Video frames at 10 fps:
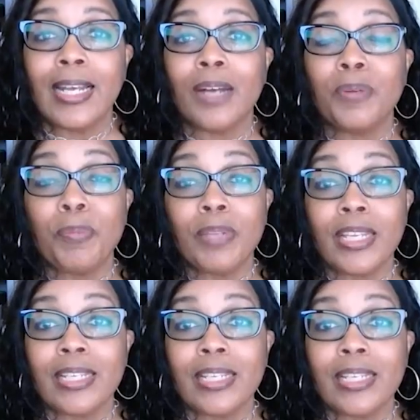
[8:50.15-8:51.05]

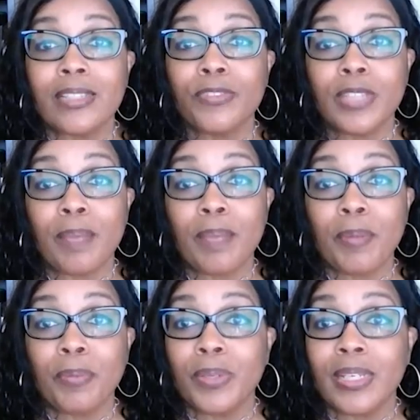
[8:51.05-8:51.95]
replace full time
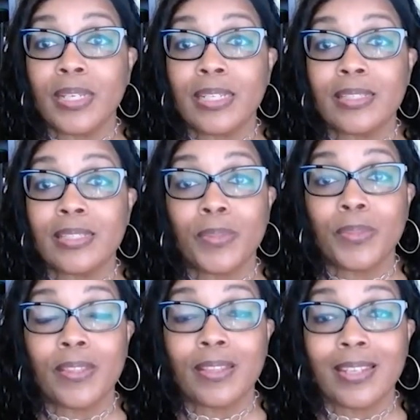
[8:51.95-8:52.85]
employees within
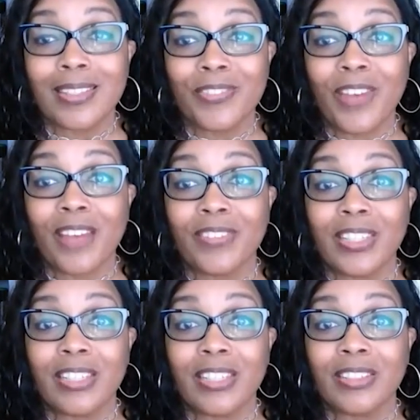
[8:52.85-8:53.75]
the next 5
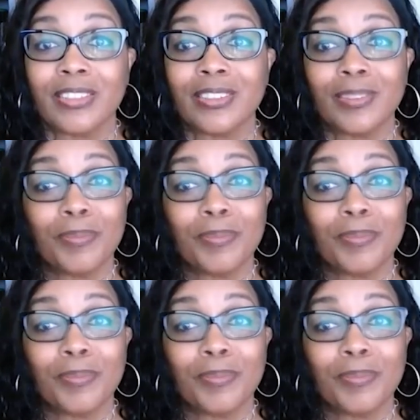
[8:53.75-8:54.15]
years.